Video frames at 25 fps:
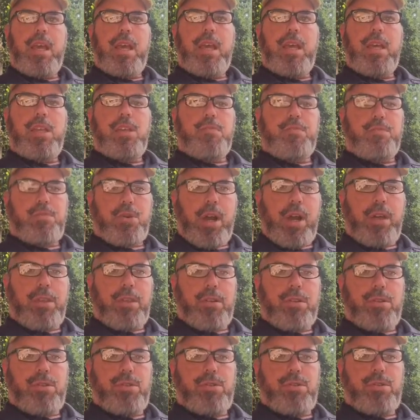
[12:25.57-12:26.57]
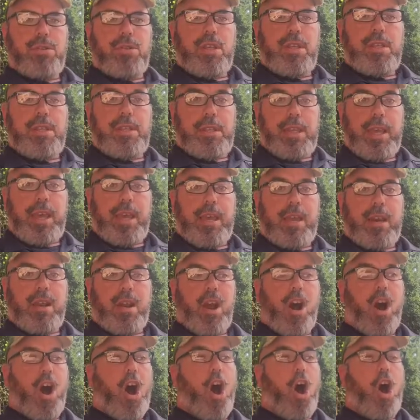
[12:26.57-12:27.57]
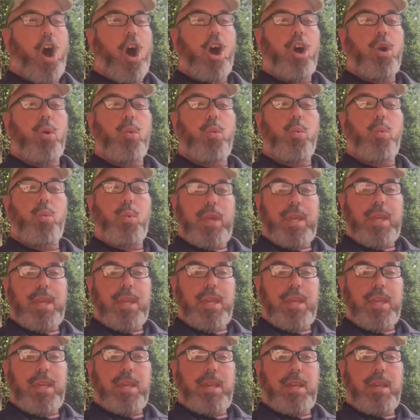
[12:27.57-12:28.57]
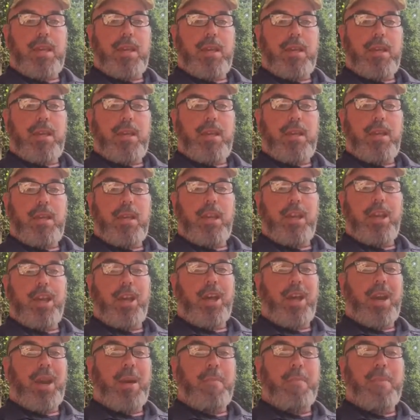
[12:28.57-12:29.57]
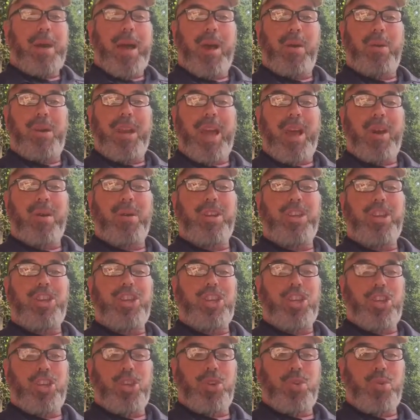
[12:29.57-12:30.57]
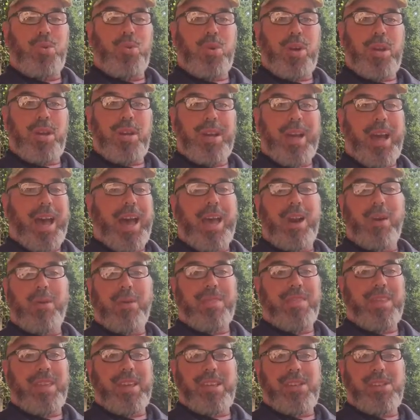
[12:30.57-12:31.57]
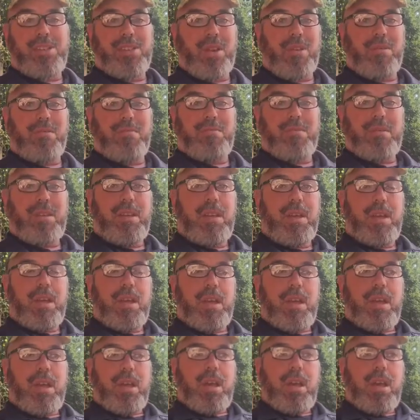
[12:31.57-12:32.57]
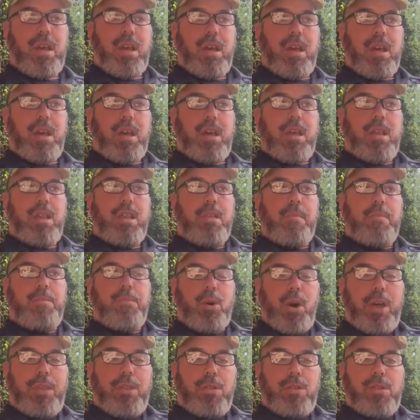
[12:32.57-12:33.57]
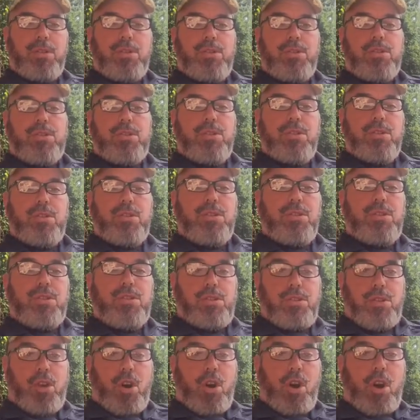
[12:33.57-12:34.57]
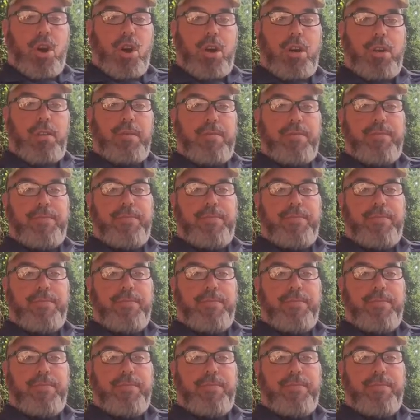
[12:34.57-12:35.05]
His brothers said, "Are we gonna bow down to you?" "I don't think so." The brothers saw